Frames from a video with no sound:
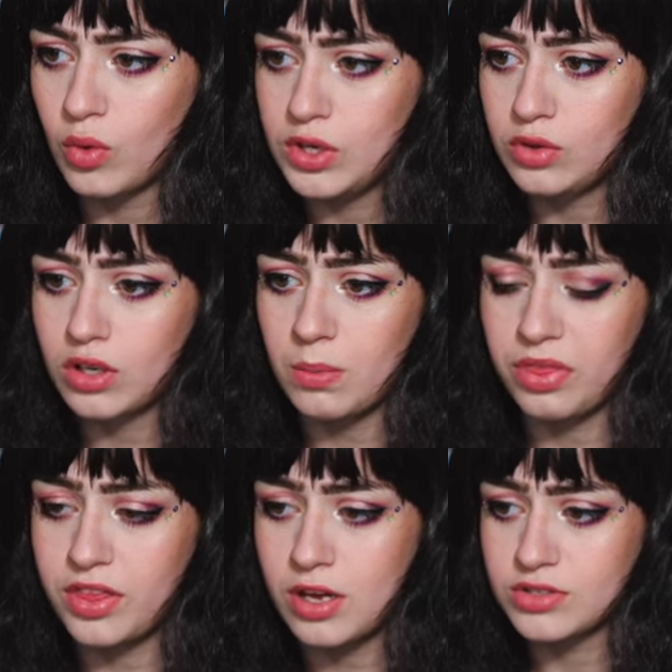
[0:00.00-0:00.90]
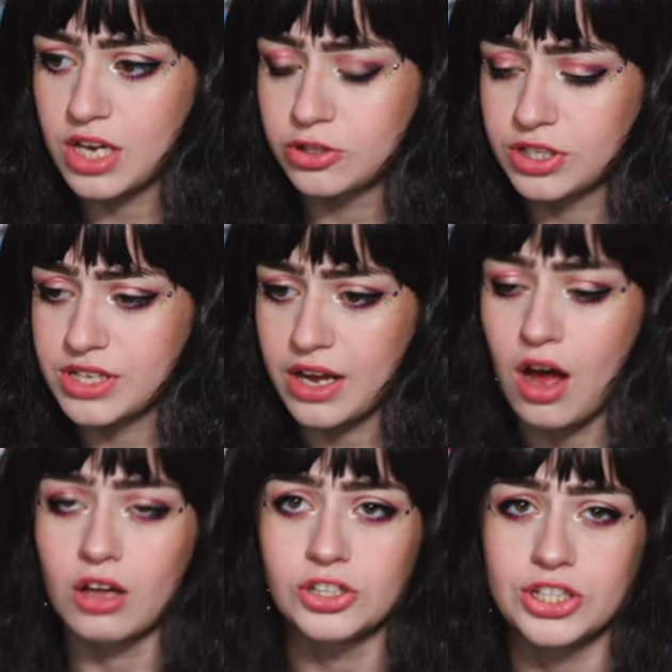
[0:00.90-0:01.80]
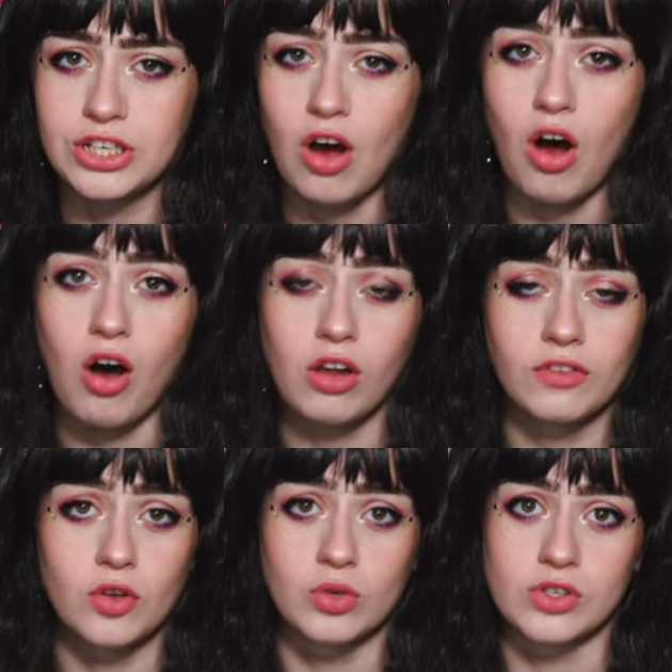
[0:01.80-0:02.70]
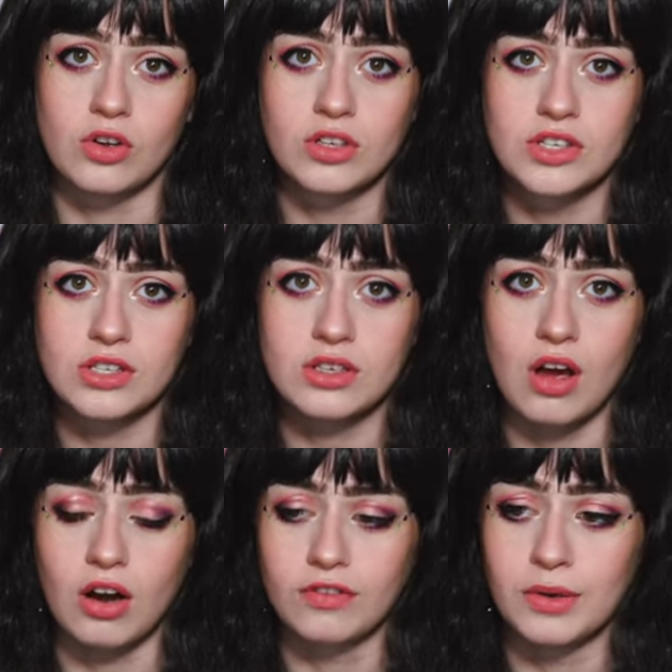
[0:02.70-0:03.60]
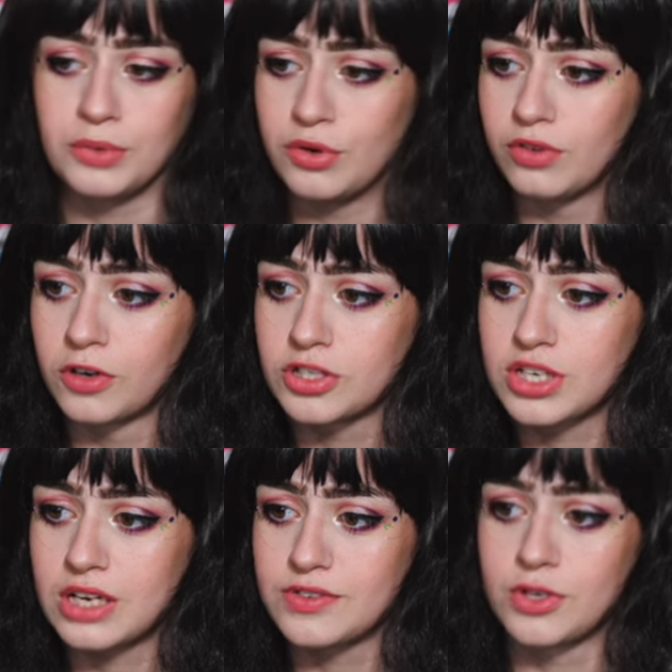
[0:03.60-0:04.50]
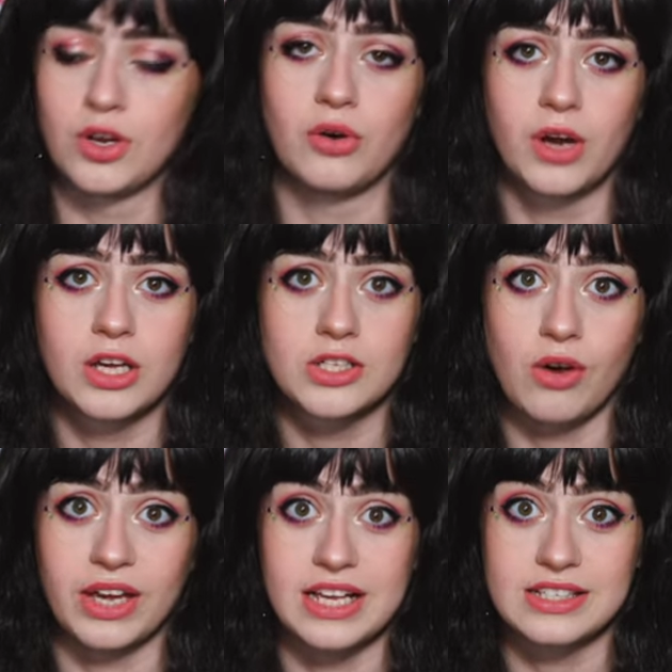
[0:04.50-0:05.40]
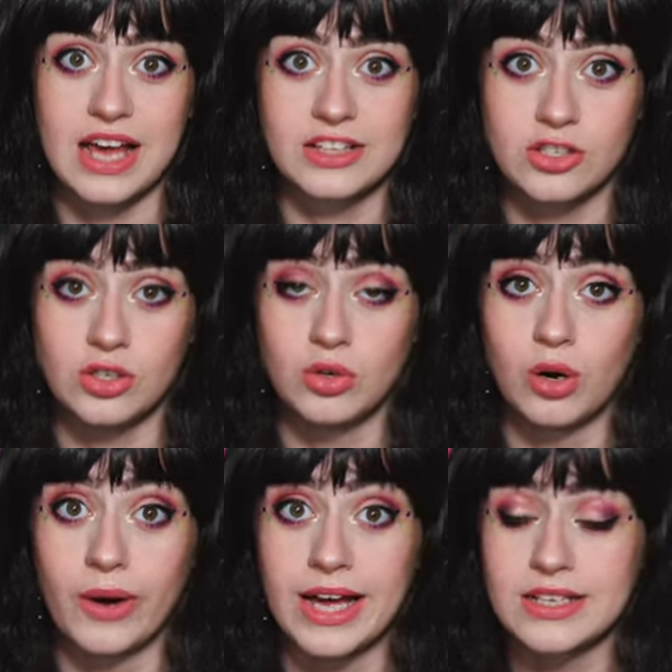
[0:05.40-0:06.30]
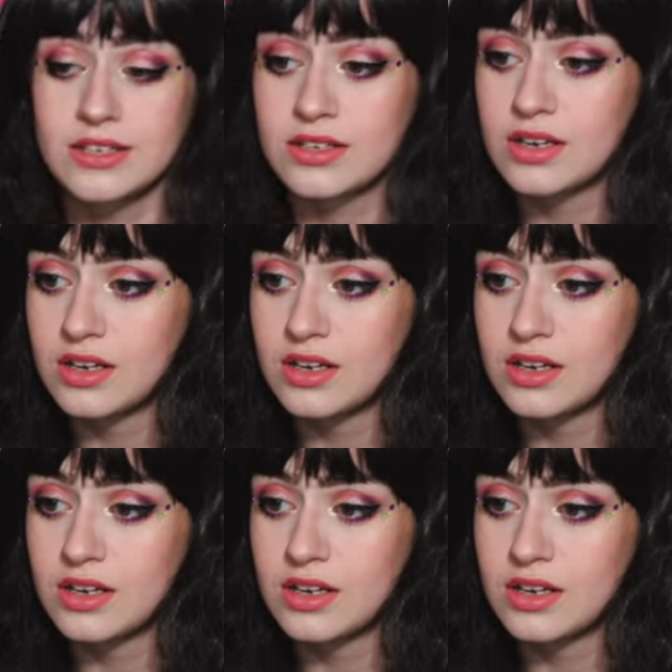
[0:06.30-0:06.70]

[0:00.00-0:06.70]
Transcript: When you look up theocentric psychology, all of the results are from University of Sedona, so I guess that's UOS.